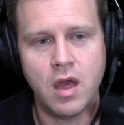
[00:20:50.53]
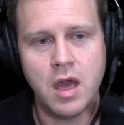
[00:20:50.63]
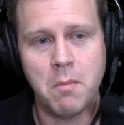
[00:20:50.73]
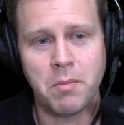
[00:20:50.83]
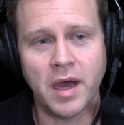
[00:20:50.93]

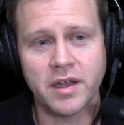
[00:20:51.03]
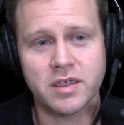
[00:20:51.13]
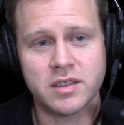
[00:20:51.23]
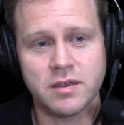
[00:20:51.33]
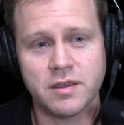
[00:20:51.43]
But
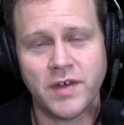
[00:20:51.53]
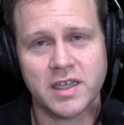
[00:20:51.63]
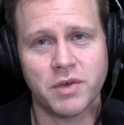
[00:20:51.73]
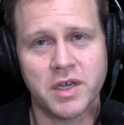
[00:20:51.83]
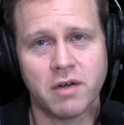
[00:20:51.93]
the fact
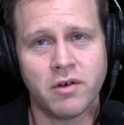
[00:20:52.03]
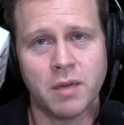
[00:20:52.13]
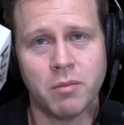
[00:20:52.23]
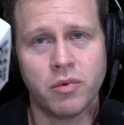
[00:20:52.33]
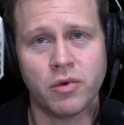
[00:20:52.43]
that we can write
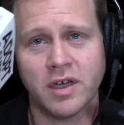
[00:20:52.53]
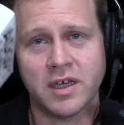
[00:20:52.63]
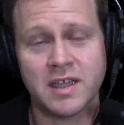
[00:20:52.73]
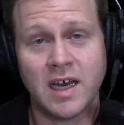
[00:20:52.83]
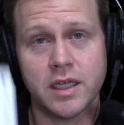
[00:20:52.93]
a book like
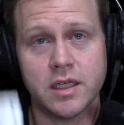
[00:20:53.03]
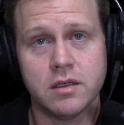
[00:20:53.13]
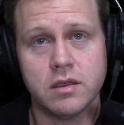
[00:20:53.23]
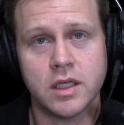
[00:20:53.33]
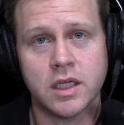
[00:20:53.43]
that,
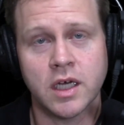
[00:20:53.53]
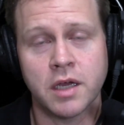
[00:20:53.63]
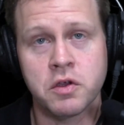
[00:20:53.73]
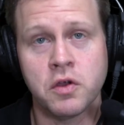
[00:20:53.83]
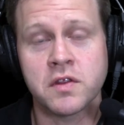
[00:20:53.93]

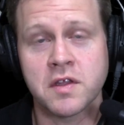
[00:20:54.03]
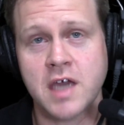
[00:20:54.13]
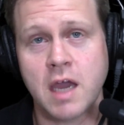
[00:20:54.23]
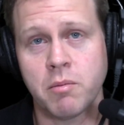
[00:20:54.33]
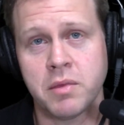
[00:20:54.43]
using this
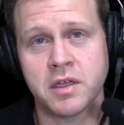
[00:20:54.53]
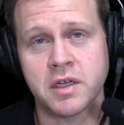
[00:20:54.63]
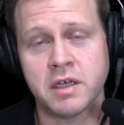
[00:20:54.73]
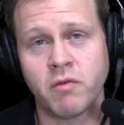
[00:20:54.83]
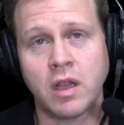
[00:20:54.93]

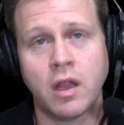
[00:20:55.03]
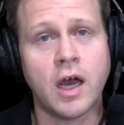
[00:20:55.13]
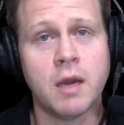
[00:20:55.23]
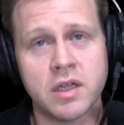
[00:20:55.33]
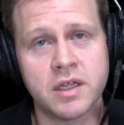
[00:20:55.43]
capability
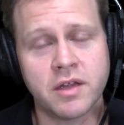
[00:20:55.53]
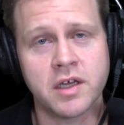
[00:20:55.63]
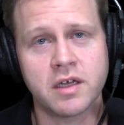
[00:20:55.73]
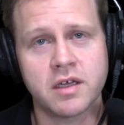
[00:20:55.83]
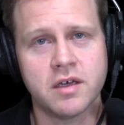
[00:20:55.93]
reliably, I
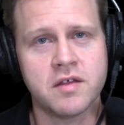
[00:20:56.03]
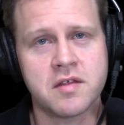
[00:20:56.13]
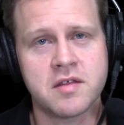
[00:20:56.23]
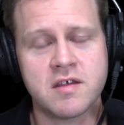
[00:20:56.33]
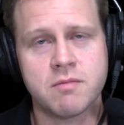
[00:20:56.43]
think, is a
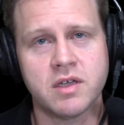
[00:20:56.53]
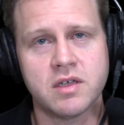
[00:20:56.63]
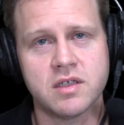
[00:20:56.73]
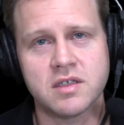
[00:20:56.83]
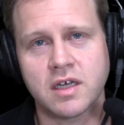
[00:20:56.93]
testament
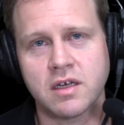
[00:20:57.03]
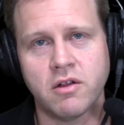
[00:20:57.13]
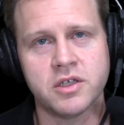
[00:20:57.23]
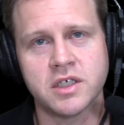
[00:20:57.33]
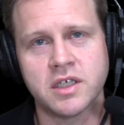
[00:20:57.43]
to the
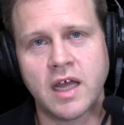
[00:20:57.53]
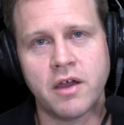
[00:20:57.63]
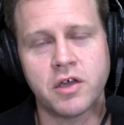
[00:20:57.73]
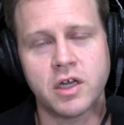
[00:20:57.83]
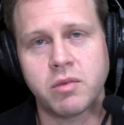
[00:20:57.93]
technology and how
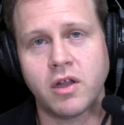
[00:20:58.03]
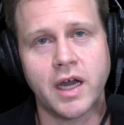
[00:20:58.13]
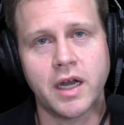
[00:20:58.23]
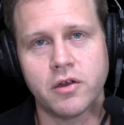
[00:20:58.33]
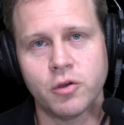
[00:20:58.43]
you could apply
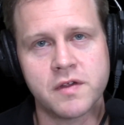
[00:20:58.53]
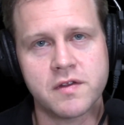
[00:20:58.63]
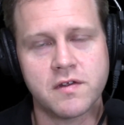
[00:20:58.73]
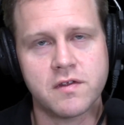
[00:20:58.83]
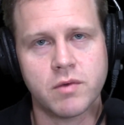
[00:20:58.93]
it in your
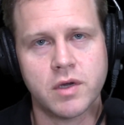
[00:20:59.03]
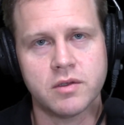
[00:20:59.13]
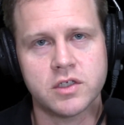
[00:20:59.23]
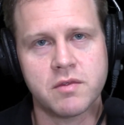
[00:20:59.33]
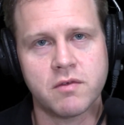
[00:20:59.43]
business as well, in
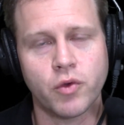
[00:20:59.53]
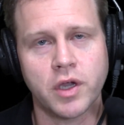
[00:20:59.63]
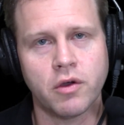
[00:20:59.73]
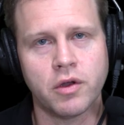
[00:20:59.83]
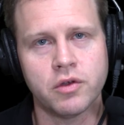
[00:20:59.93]
terms of
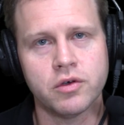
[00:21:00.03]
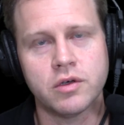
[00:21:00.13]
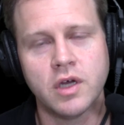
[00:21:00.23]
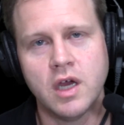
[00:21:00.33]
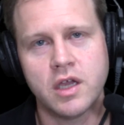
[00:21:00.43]
working on your
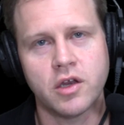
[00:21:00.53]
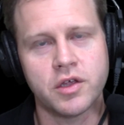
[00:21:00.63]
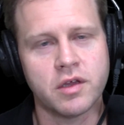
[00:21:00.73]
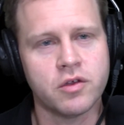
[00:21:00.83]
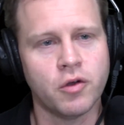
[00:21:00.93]

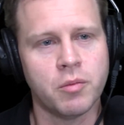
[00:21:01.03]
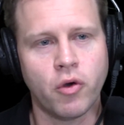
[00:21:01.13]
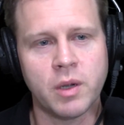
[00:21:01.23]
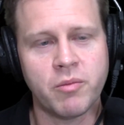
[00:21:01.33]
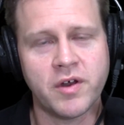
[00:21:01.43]

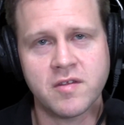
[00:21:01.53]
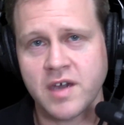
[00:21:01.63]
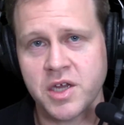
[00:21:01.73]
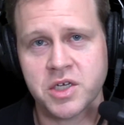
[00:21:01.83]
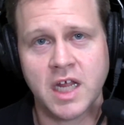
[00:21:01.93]
important
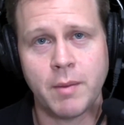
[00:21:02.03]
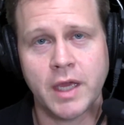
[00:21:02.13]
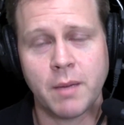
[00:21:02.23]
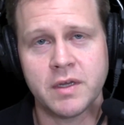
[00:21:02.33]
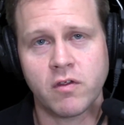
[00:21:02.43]
presentation coming
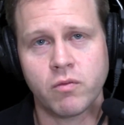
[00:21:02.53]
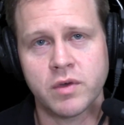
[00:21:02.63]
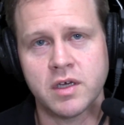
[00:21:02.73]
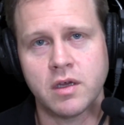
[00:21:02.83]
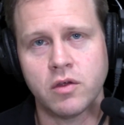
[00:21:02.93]
up next
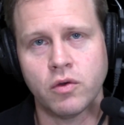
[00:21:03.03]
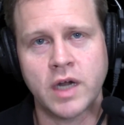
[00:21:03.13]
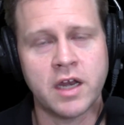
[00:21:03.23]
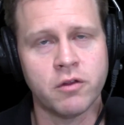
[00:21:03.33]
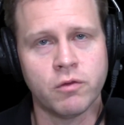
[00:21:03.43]
week, your
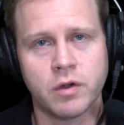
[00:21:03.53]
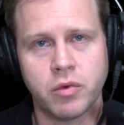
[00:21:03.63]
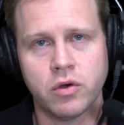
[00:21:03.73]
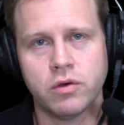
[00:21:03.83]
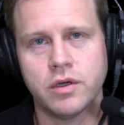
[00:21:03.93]
annual
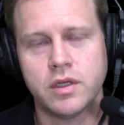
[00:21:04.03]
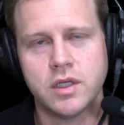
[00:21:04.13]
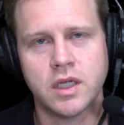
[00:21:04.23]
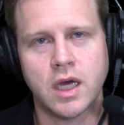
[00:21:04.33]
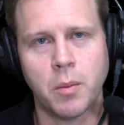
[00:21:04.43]
report,
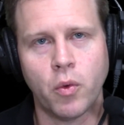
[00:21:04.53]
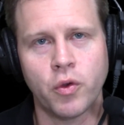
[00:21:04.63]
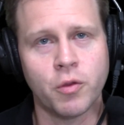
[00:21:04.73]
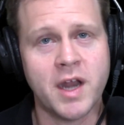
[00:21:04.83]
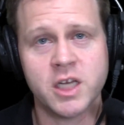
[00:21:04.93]
or
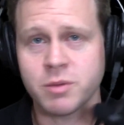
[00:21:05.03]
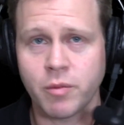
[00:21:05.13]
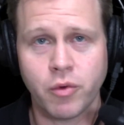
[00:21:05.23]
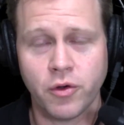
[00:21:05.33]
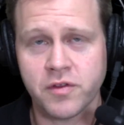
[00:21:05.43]
your management
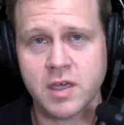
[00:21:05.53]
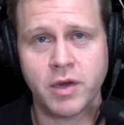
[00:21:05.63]
reports that you might